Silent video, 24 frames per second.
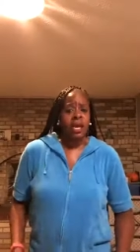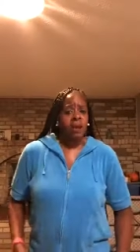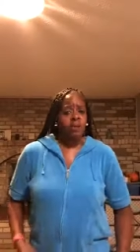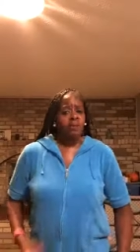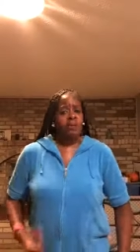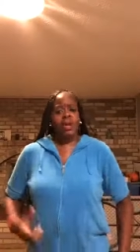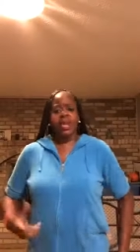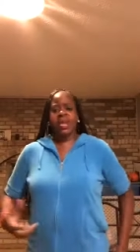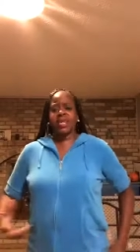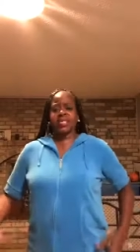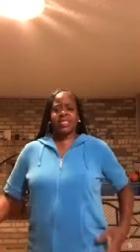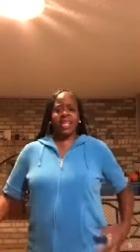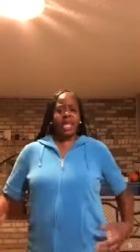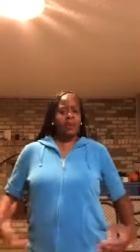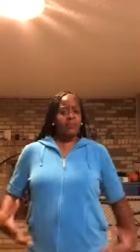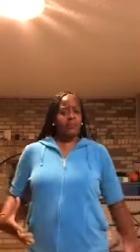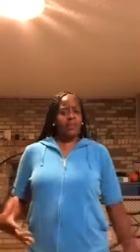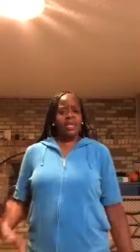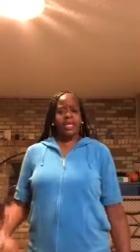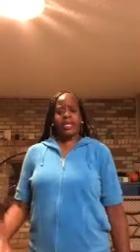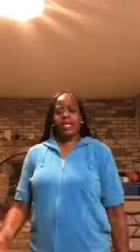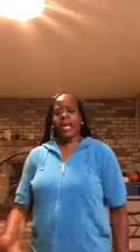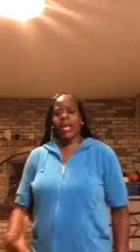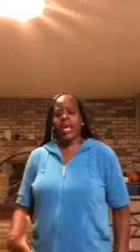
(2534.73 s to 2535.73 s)
But as they
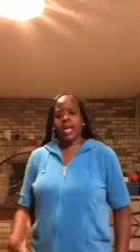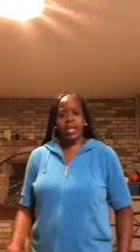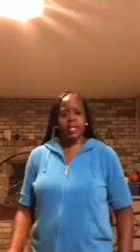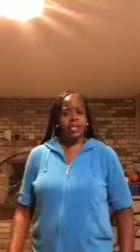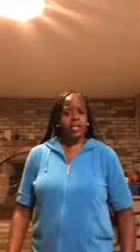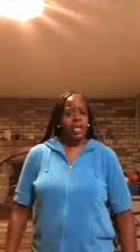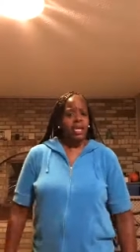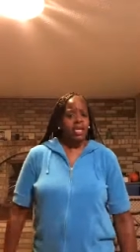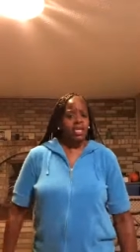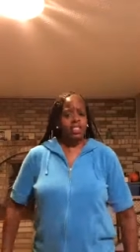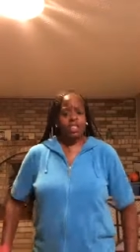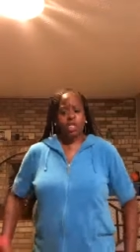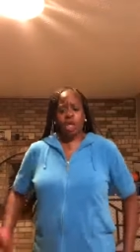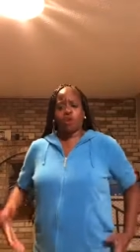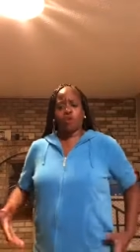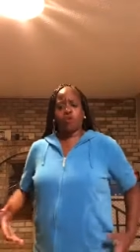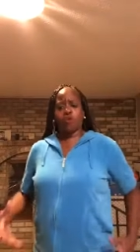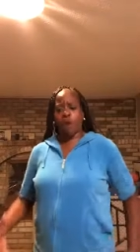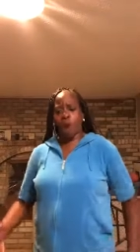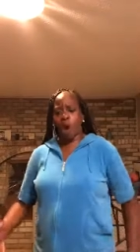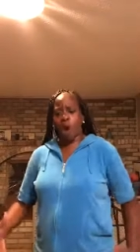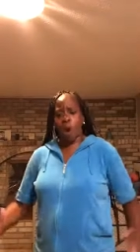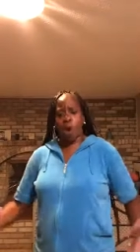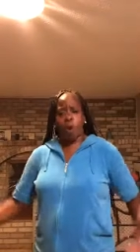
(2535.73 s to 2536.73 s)
begin to
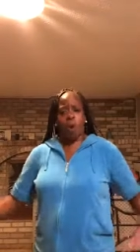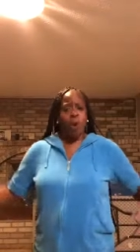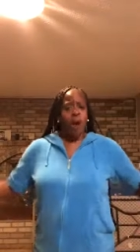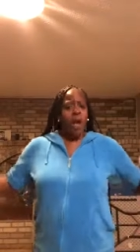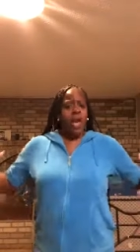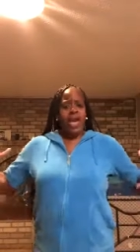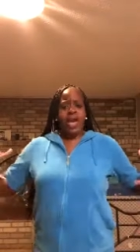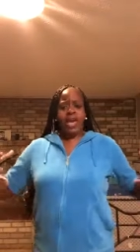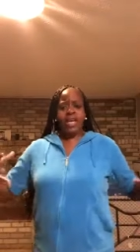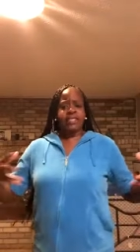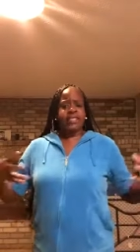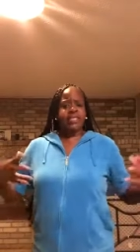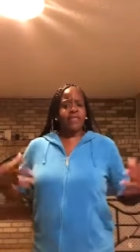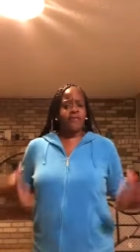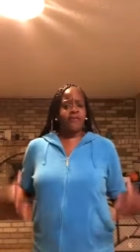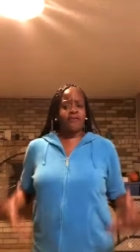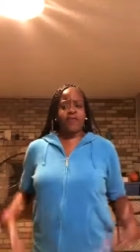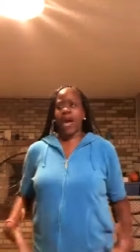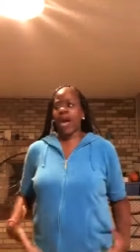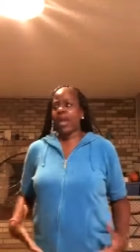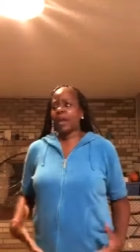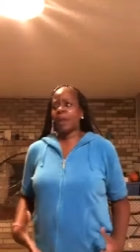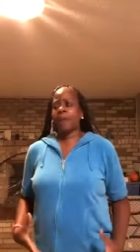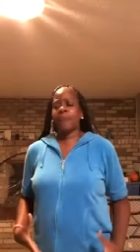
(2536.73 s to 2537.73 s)
grow and
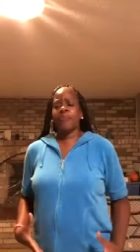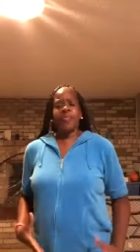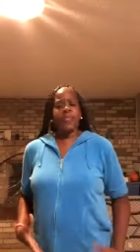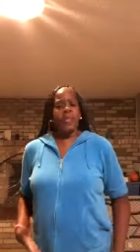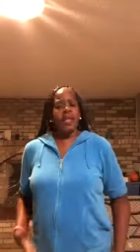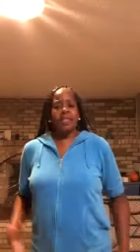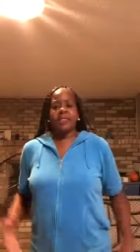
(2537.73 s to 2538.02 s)
develop,